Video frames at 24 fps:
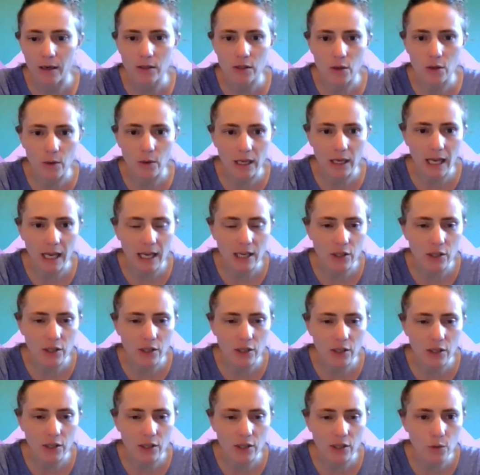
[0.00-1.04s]
So in case
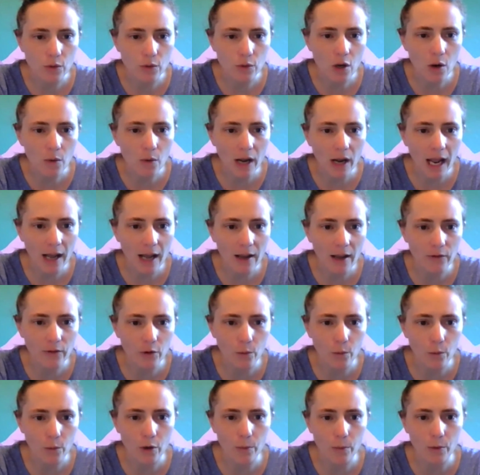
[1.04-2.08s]
you don't have
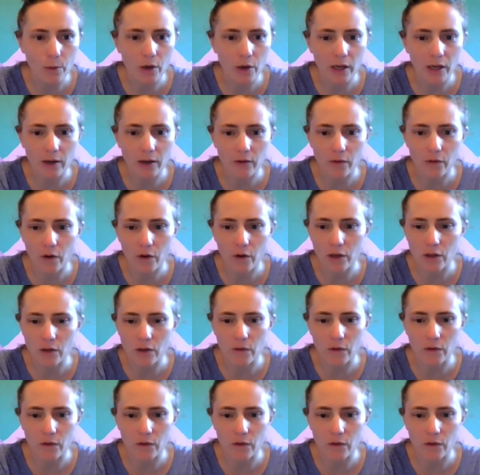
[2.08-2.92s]
your workbook in front of